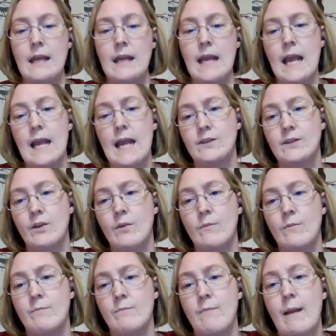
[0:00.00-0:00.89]
And
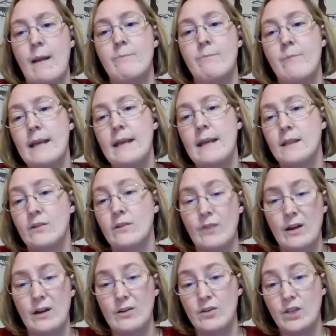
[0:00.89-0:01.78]
so my basic
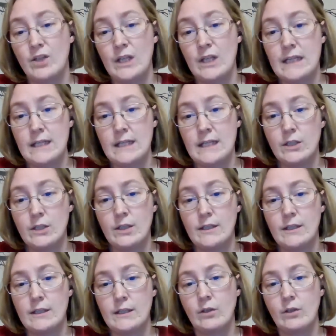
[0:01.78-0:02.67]
strategy is
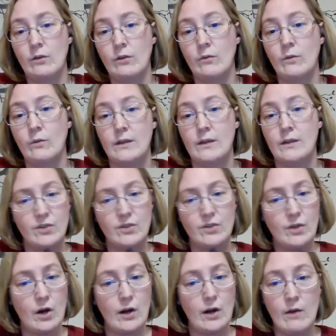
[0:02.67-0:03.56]
just to
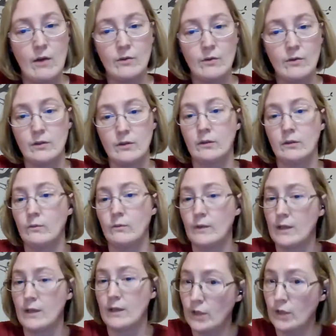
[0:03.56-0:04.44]
start out
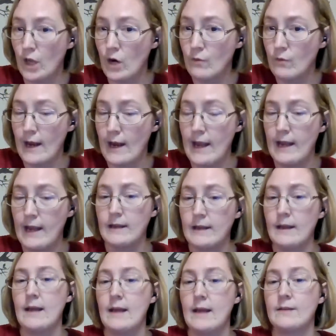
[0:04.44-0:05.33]
with a low
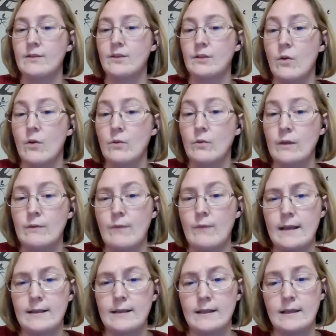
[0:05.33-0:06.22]
rank and slowly
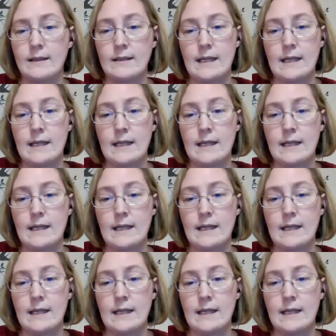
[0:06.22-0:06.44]
rise it day